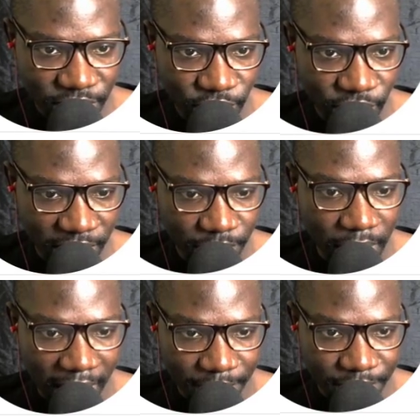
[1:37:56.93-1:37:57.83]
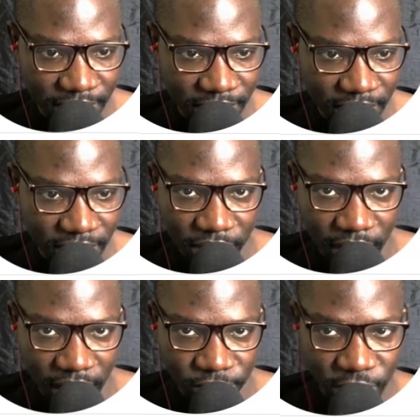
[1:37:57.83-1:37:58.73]
to look at backups.
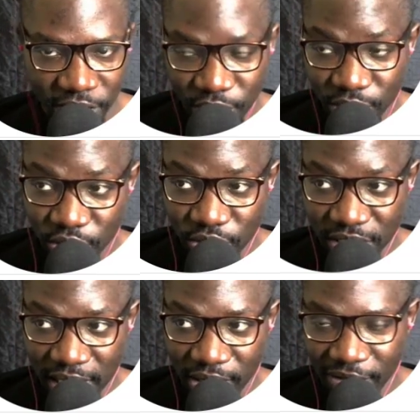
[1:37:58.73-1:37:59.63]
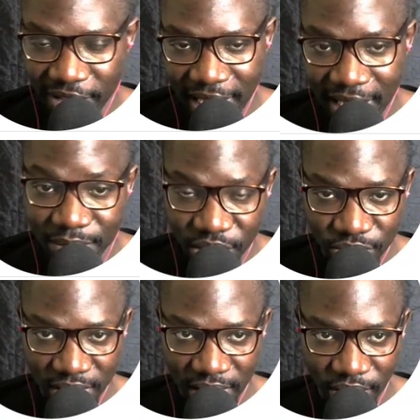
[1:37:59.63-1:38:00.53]
If you're the root user or the admin
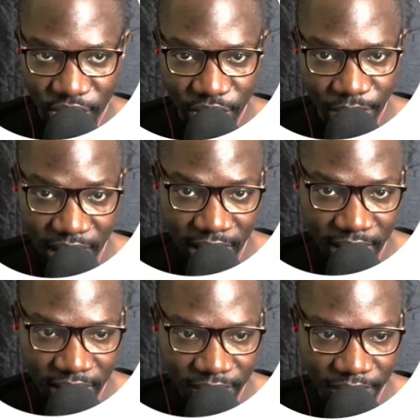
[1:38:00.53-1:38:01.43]
user on your panel,